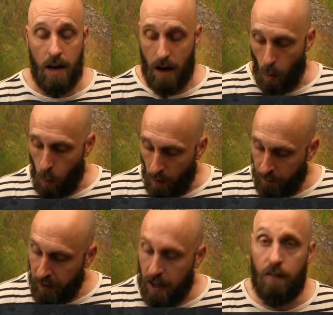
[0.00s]
Now, what
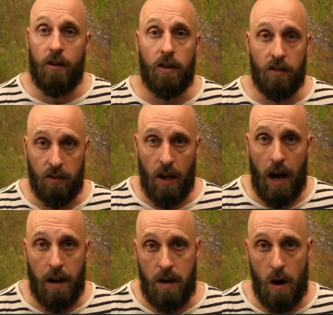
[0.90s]
the governor does
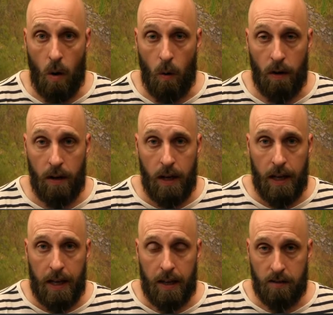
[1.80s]
not know
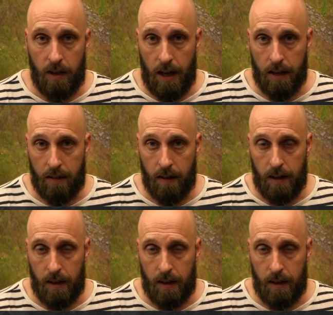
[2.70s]
is that